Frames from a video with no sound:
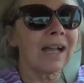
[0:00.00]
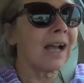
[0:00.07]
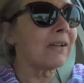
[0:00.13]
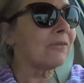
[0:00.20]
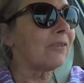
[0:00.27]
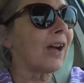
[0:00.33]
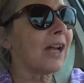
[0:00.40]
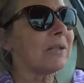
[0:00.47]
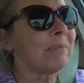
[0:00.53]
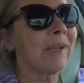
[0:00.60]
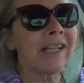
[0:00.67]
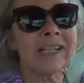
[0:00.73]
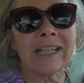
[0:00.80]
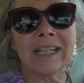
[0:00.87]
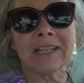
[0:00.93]
I find
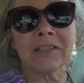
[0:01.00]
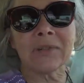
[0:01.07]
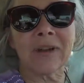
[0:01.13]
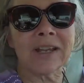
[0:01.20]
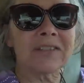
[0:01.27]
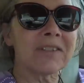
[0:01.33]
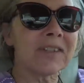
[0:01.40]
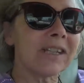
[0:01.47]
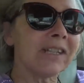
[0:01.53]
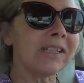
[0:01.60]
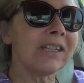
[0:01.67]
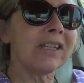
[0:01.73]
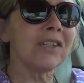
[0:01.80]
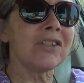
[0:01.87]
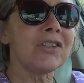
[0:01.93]
many interesting
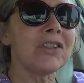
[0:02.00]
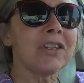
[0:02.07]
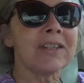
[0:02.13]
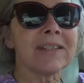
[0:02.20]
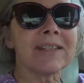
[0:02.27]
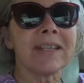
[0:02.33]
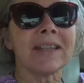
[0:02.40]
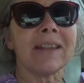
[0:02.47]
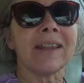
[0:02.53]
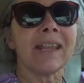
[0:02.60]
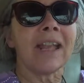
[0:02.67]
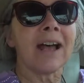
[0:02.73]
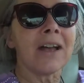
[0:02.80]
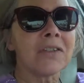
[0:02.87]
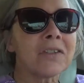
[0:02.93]
teachings in
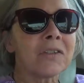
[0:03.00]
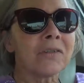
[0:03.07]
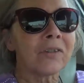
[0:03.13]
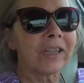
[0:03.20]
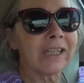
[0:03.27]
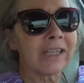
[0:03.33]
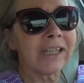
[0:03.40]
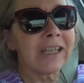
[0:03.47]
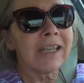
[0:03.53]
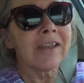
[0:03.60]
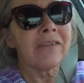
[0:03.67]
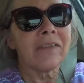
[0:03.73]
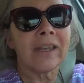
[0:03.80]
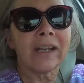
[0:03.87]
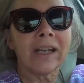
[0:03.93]
Theosophy
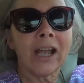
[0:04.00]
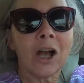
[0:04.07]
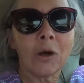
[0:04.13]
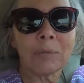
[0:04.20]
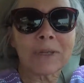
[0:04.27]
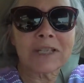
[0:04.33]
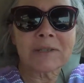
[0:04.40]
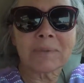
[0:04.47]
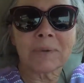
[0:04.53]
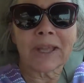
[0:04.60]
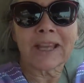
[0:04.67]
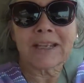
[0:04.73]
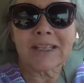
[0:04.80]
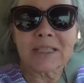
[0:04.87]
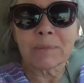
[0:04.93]
that help
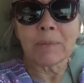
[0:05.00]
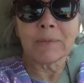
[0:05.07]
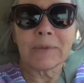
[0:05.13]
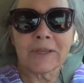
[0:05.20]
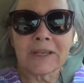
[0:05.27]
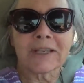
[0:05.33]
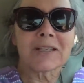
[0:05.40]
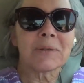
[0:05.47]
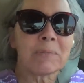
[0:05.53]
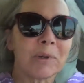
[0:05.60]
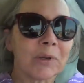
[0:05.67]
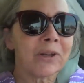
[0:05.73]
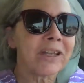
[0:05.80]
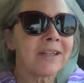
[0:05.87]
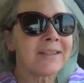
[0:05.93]
explain some of the
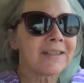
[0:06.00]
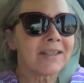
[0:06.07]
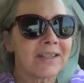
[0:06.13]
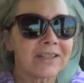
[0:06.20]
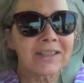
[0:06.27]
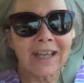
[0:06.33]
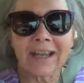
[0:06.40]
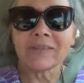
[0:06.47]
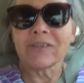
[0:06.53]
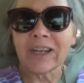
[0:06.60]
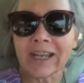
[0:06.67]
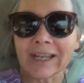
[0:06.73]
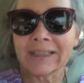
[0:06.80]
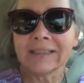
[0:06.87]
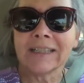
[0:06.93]
experiences I've
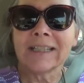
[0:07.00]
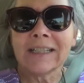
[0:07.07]
had,